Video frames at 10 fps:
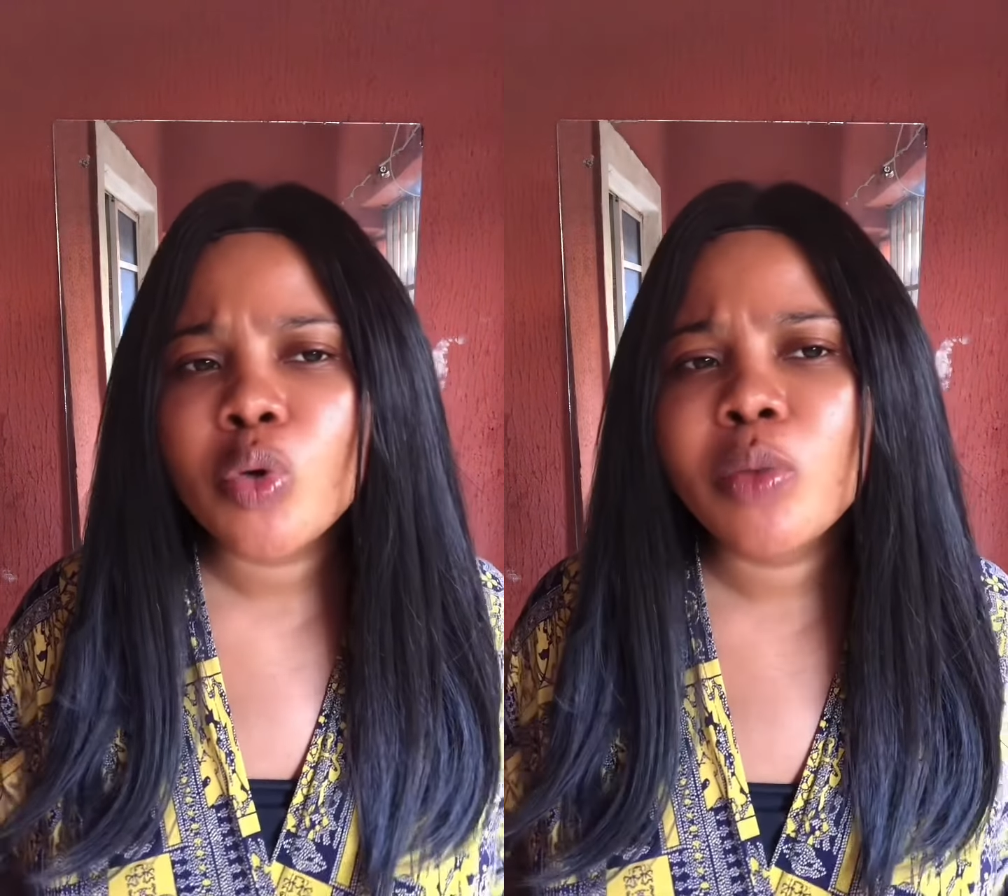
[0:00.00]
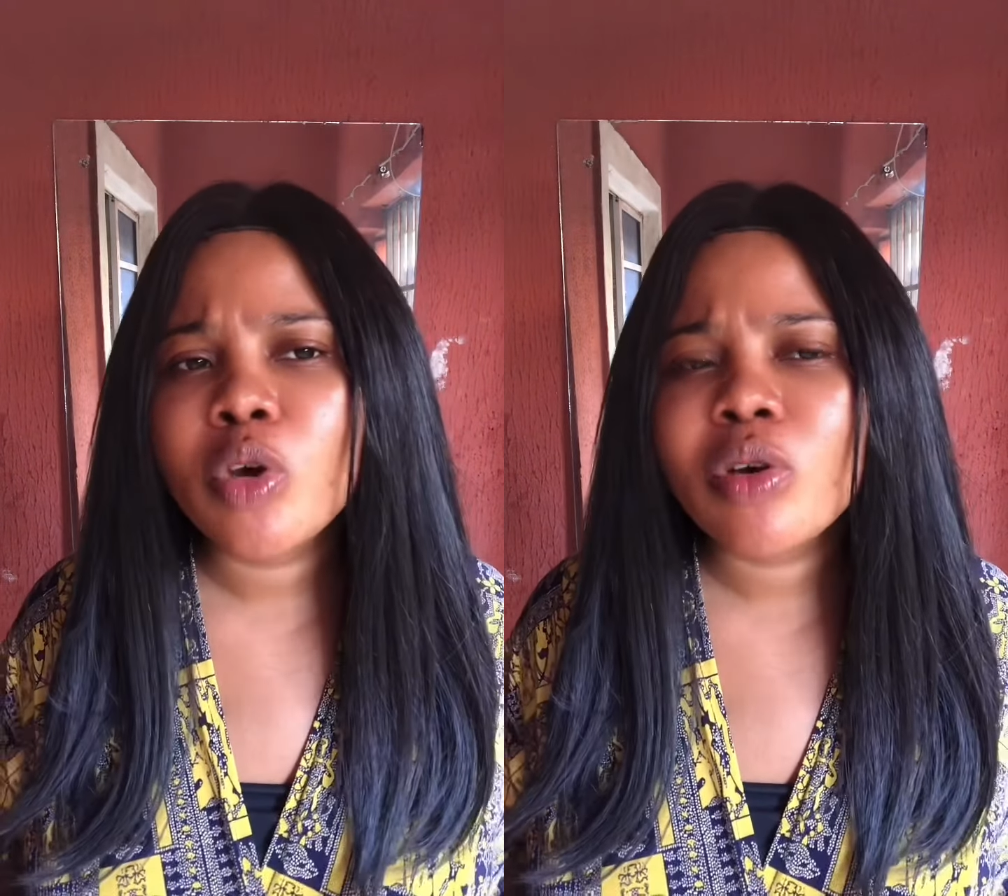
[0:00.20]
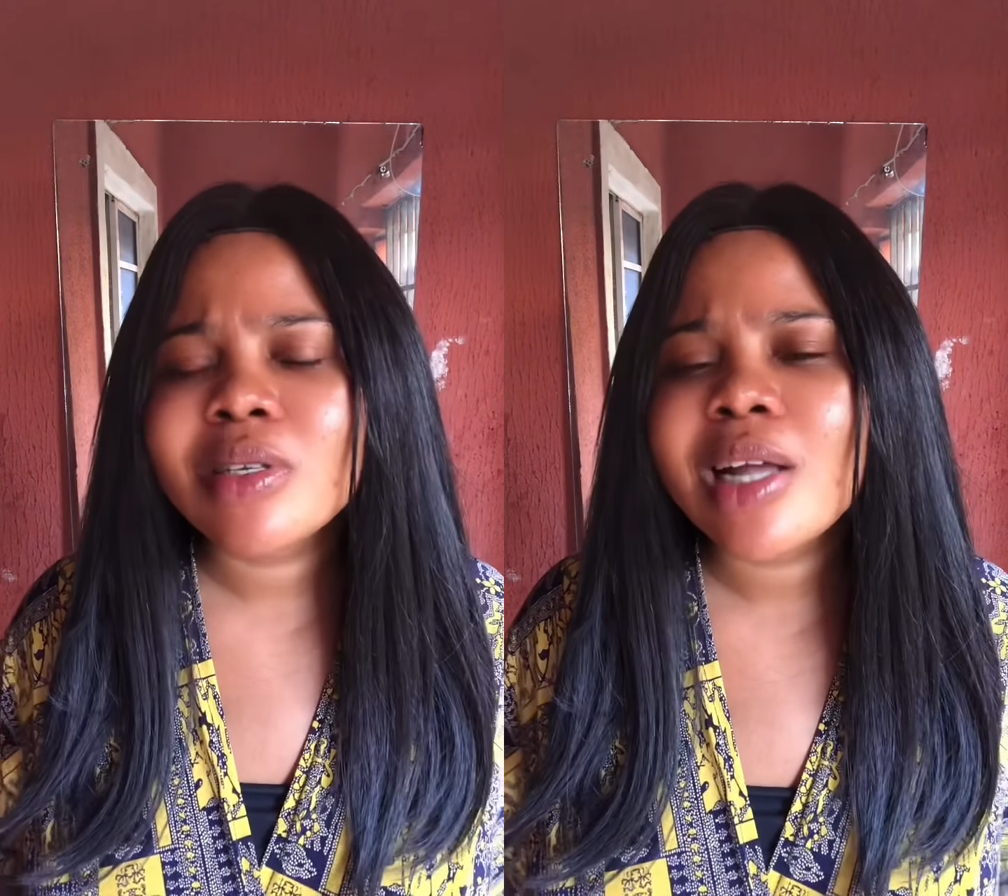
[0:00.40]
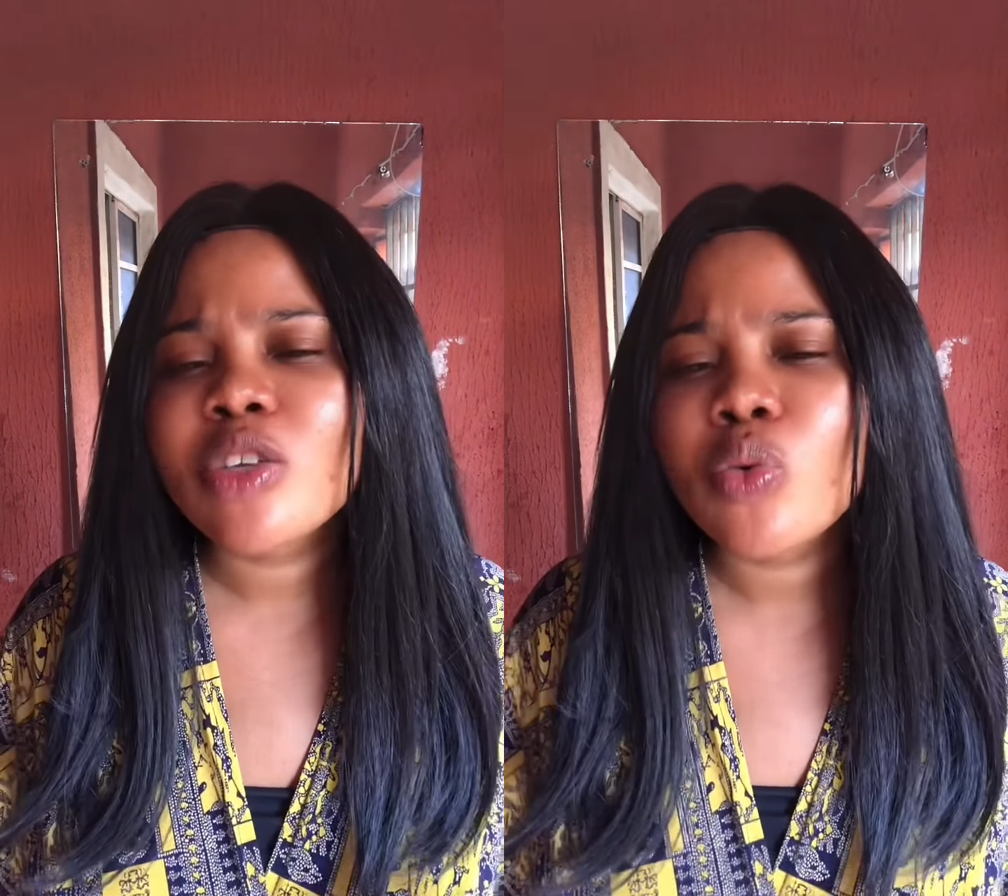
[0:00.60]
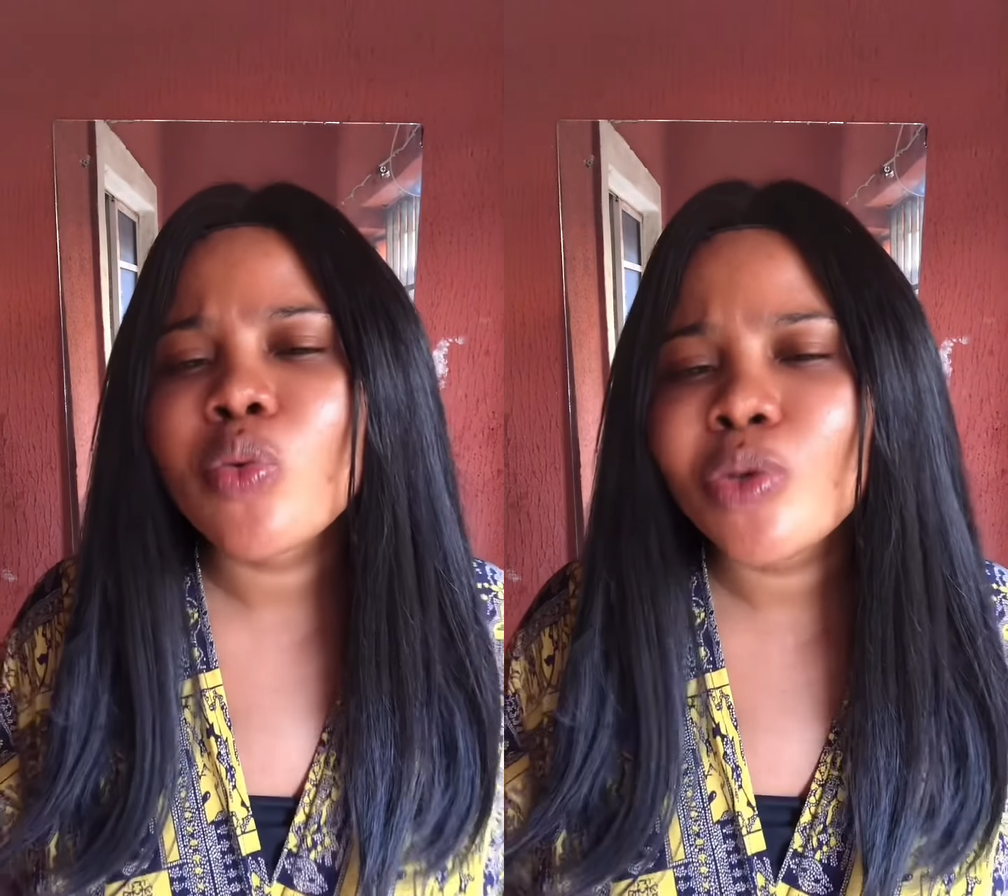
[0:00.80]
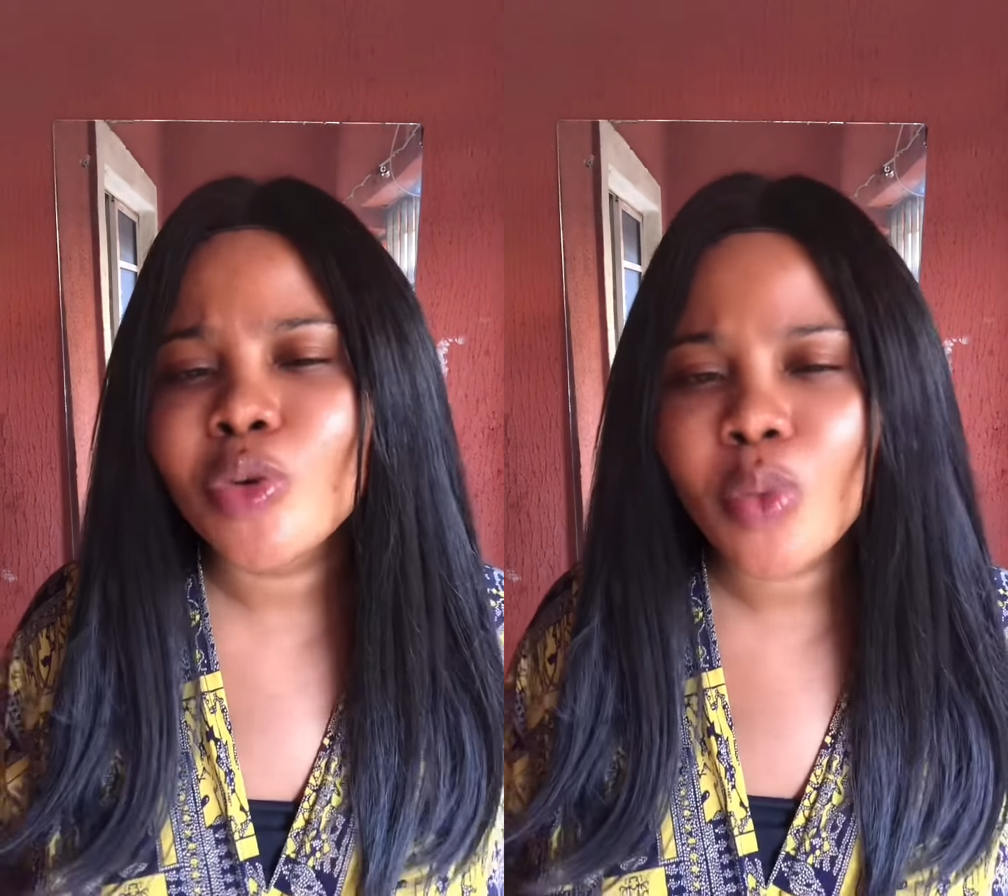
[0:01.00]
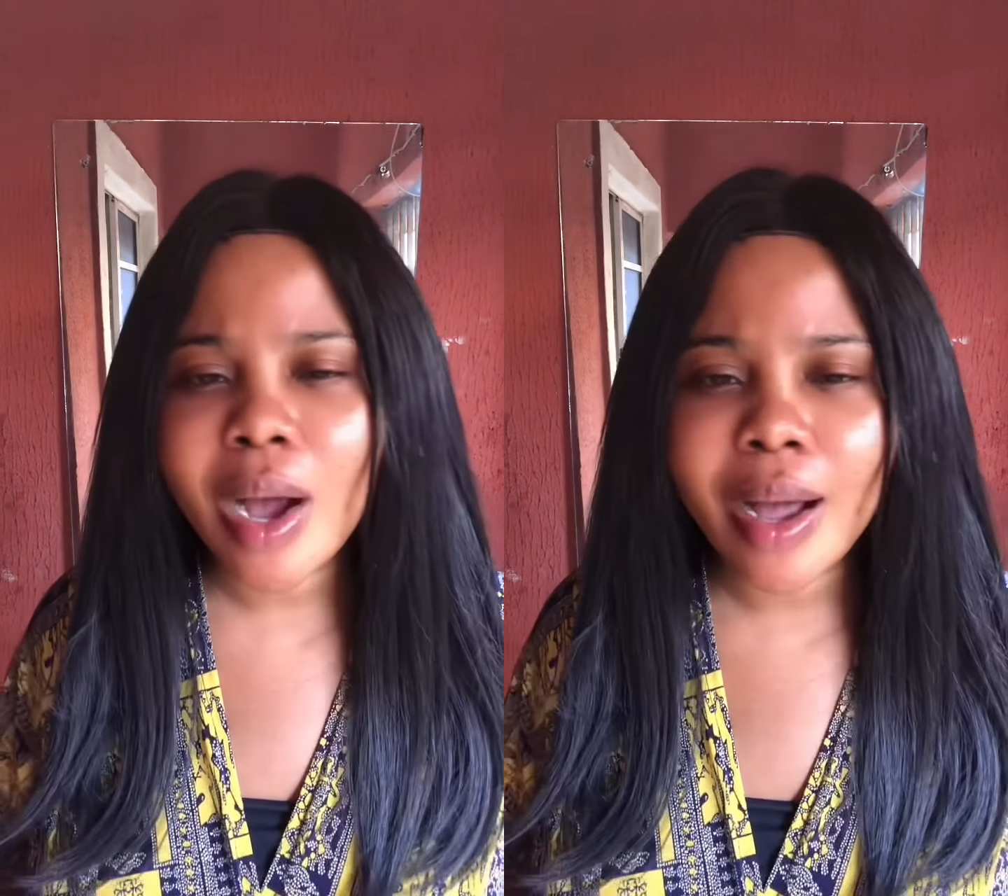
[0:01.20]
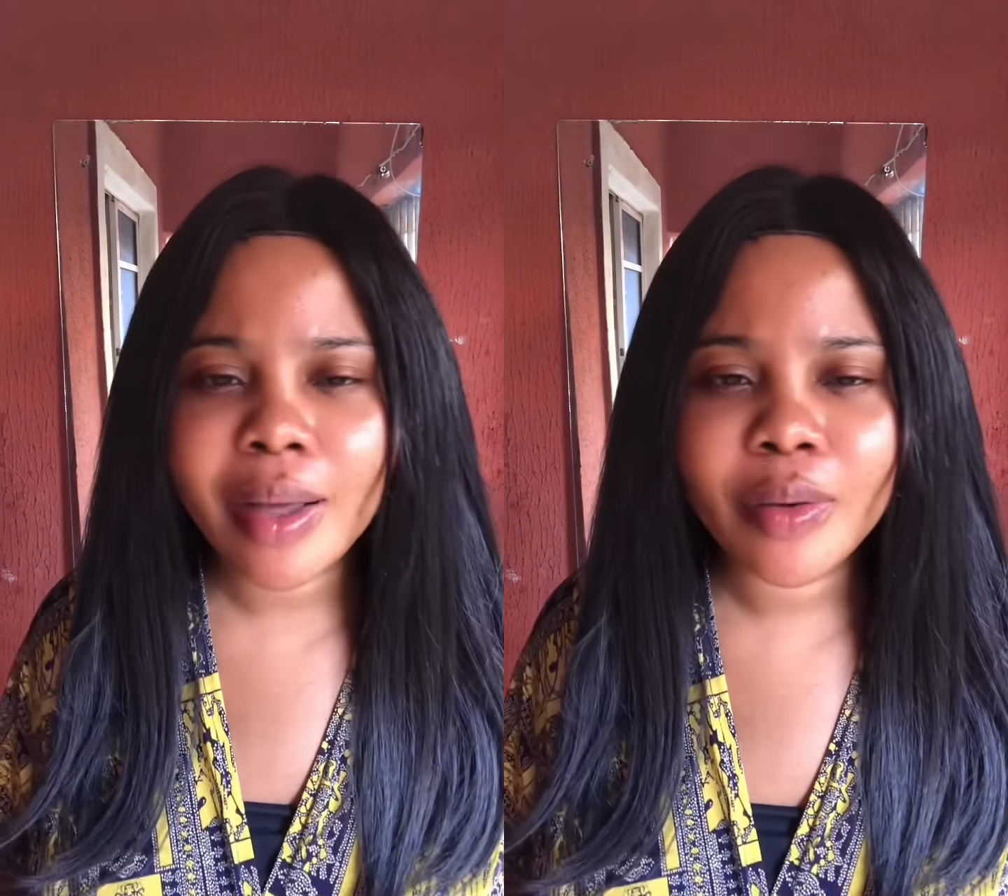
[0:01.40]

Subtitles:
because that's who you are.